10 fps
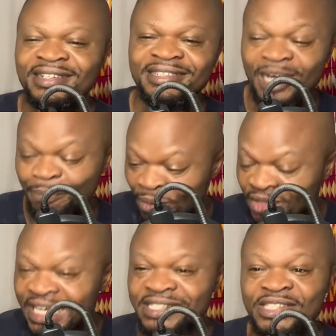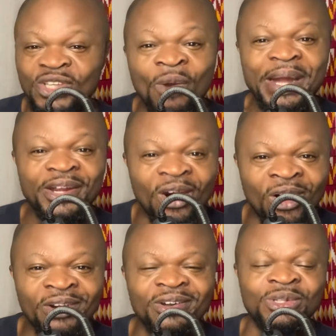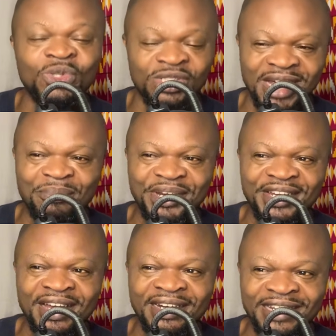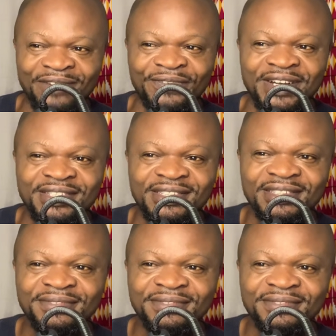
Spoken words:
The protest is already on social media, dear friends.